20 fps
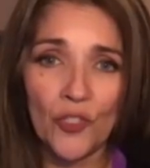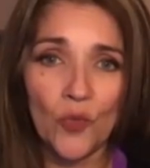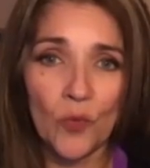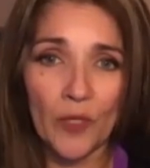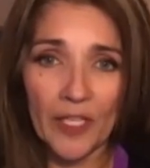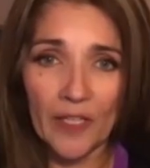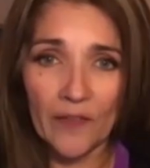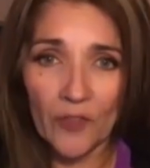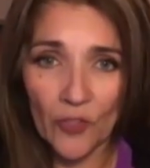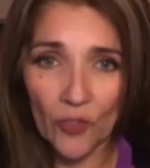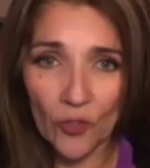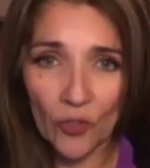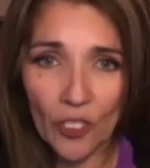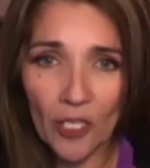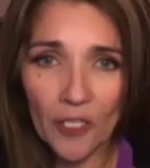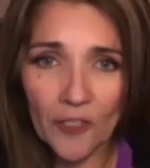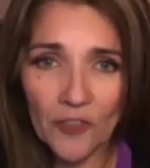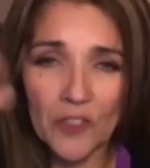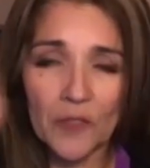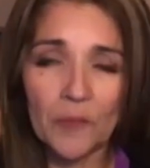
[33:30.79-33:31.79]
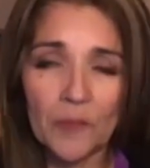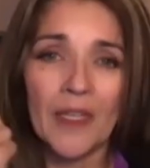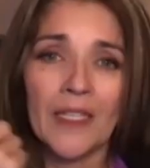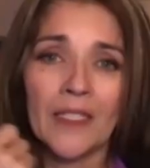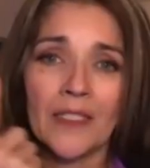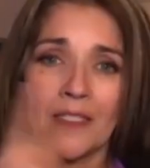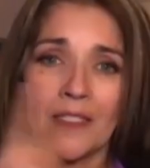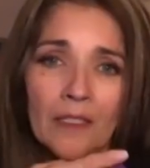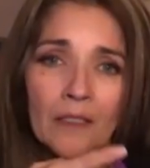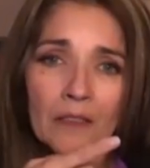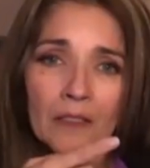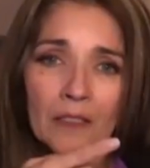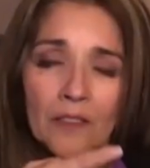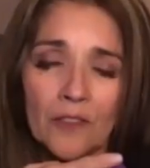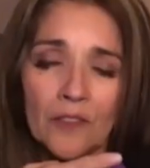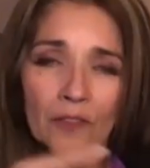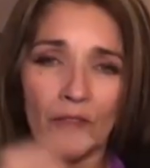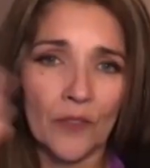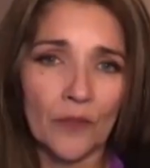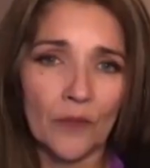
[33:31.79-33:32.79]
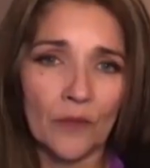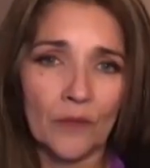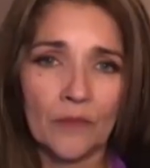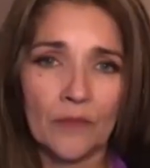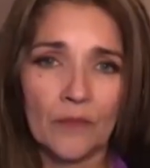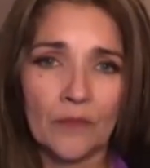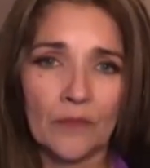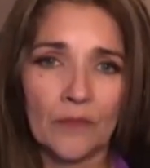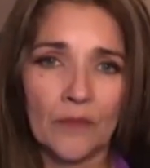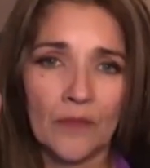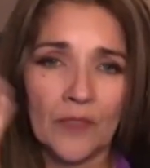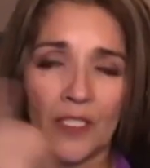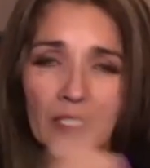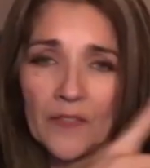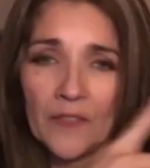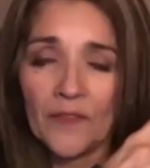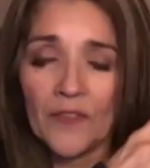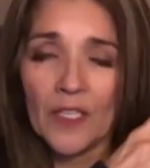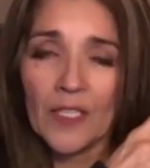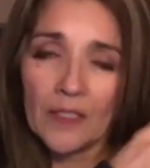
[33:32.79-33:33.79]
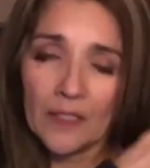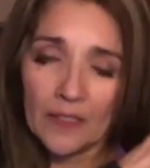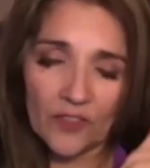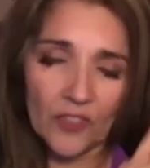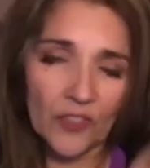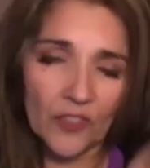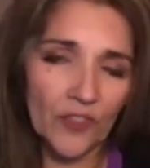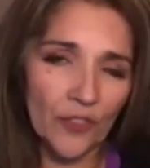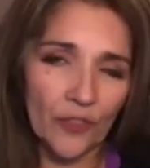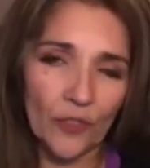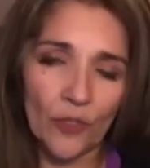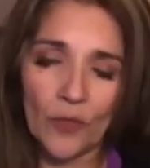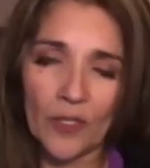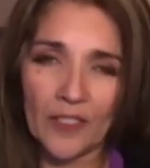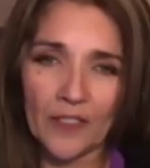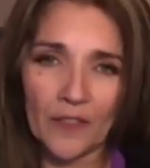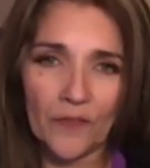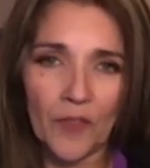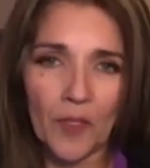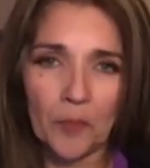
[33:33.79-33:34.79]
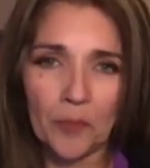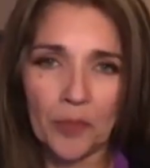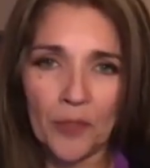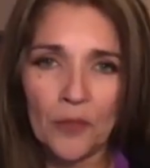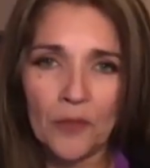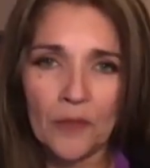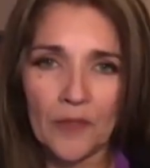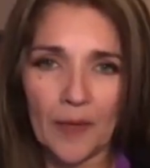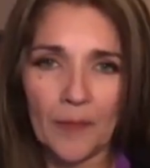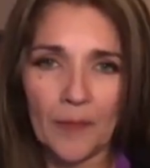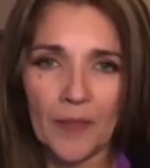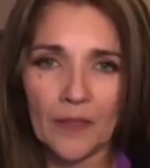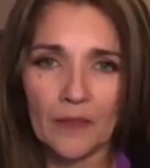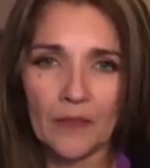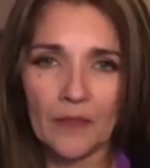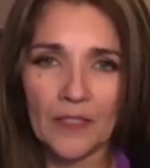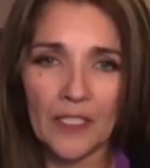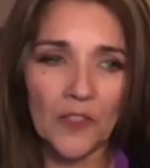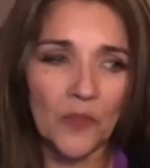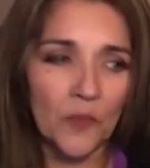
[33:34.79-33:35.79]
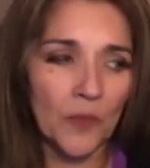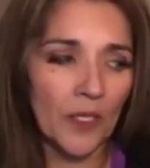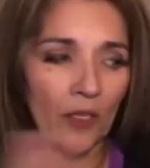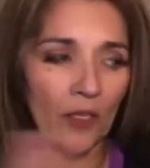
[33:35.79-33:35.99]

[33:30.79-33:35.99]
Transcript: whatever your conscious mind tells it to do and if not it's just going to go on default programming that's what